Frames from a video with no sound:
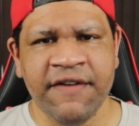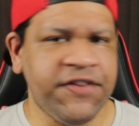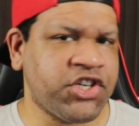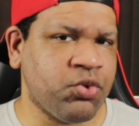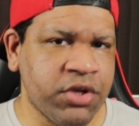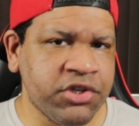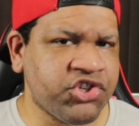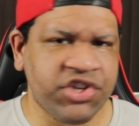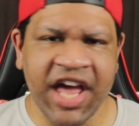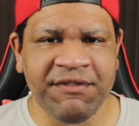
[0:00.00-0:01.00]
Vision
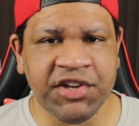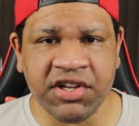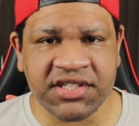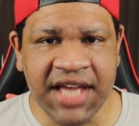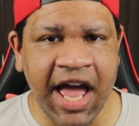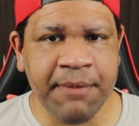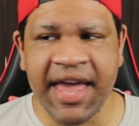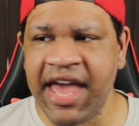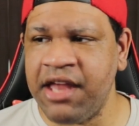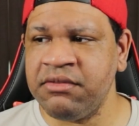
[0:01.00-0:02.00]
Wielders are not having a good time,
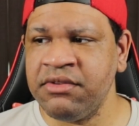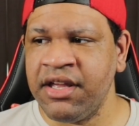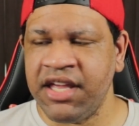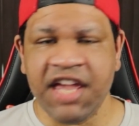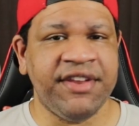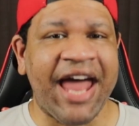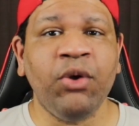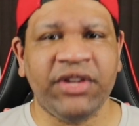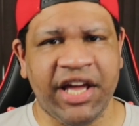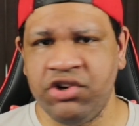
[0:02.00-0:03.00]
and even
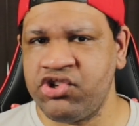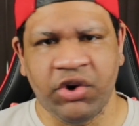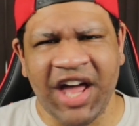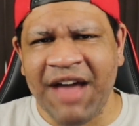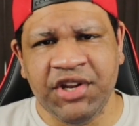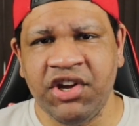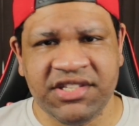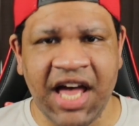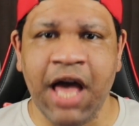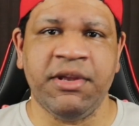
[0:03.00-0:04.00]
Outlanders are not having a
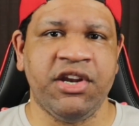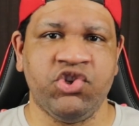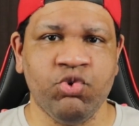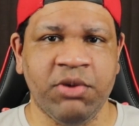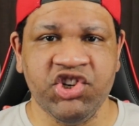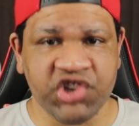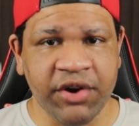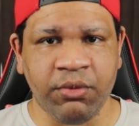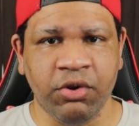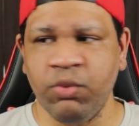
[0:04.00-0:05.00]
good time in Inazuma in
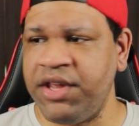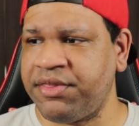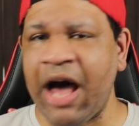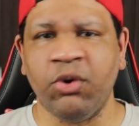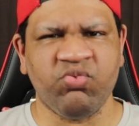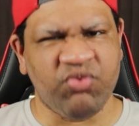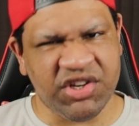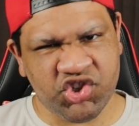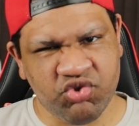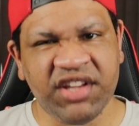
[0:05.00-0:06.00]
general with how
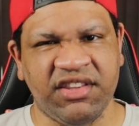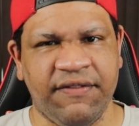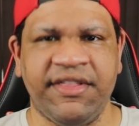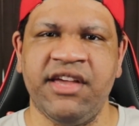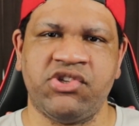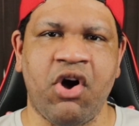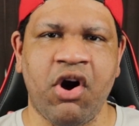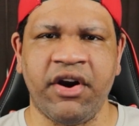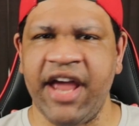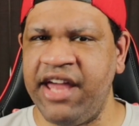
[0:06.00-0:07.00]
restrictive things
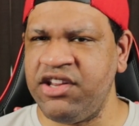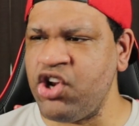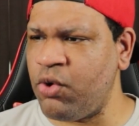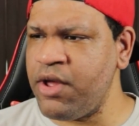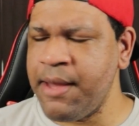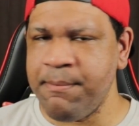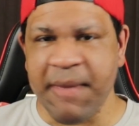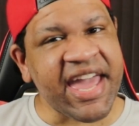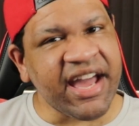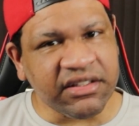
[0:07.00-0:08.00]
are, and
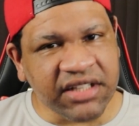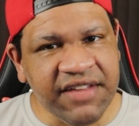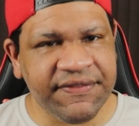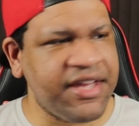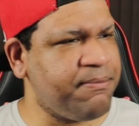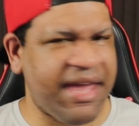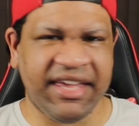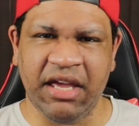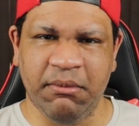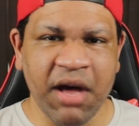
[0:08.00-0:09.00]
making a living,
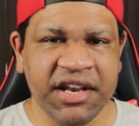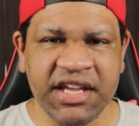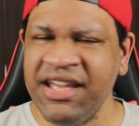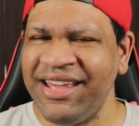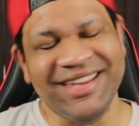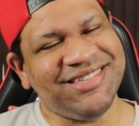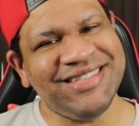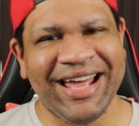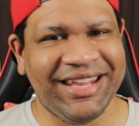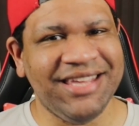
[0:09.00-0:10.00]
making money is
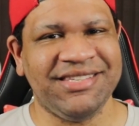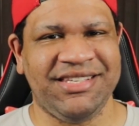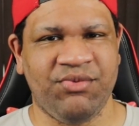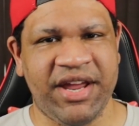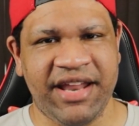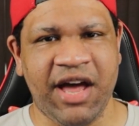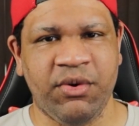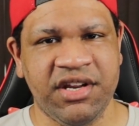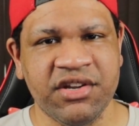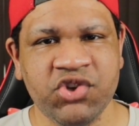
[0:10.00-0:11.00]
not easy right now
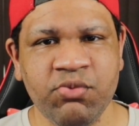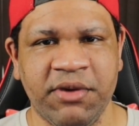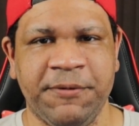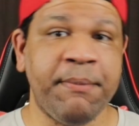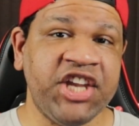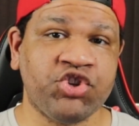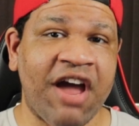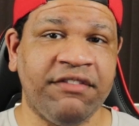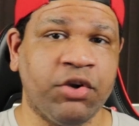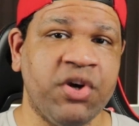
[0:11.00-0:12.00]
in Inazuma. The main
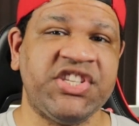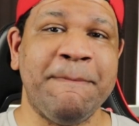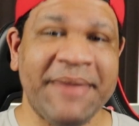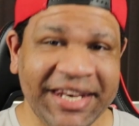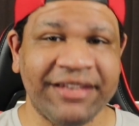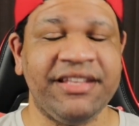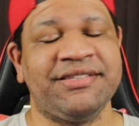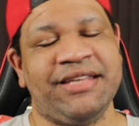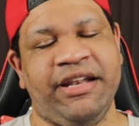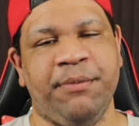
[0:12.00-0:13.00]
traveler was immediately
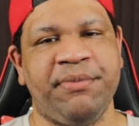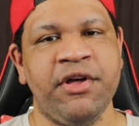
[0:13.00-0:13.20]
set up